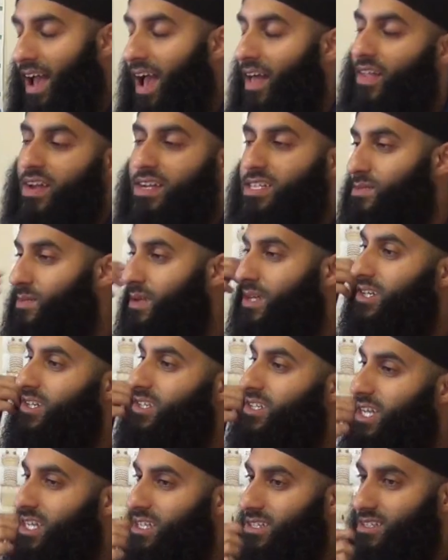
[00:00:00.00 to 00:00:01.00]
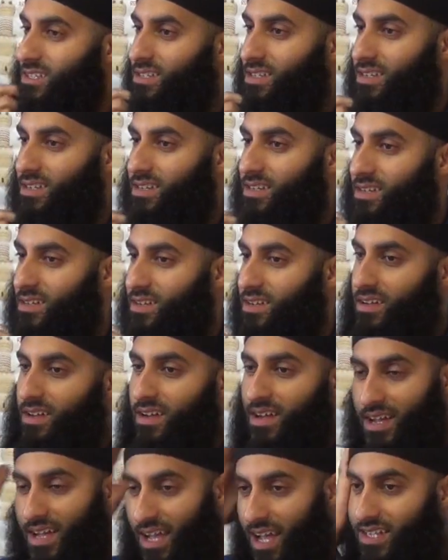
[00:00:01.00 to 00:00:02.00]
And that doesn't make any sense.
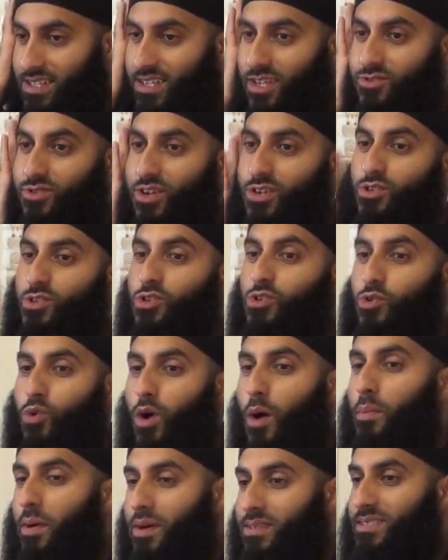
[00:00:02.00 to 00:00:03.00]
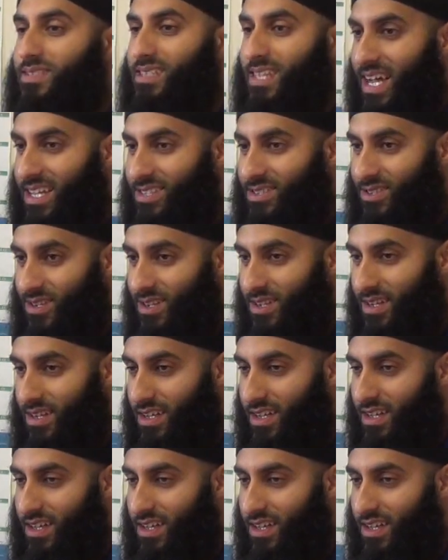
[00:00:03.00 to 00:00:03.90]
It's like trying to cure a person's cancer